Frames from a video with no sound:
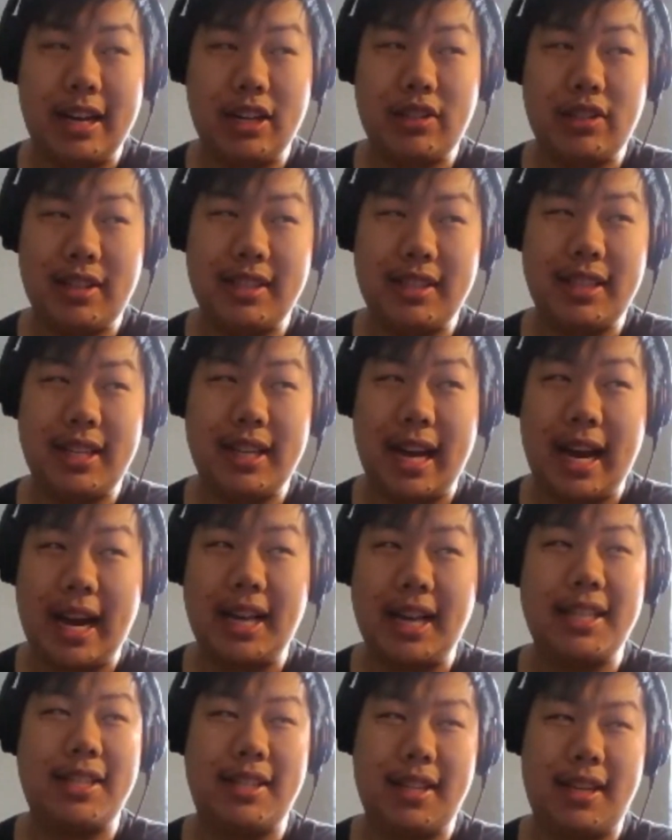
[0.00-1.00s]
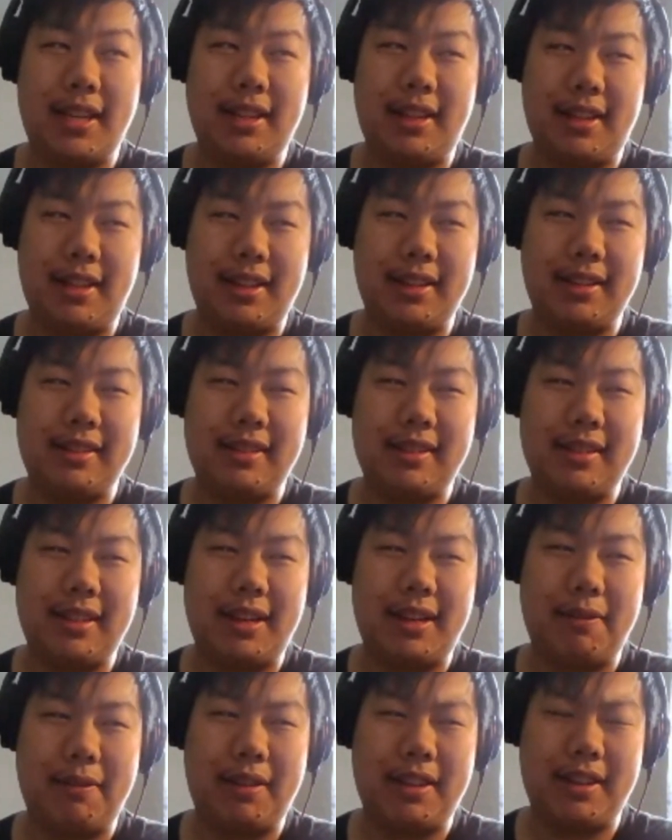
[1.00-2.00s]
H T C has done
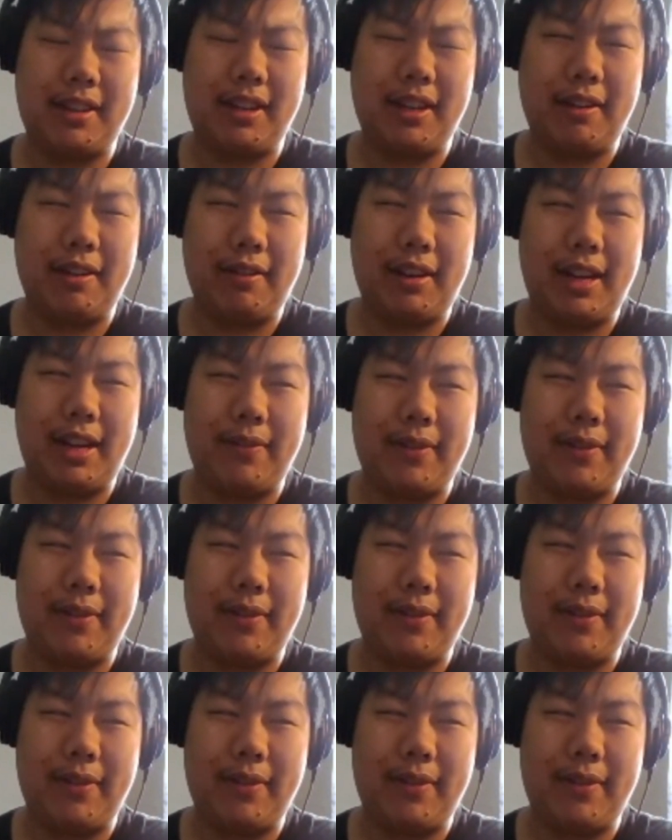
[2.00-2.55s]
this uh, with the U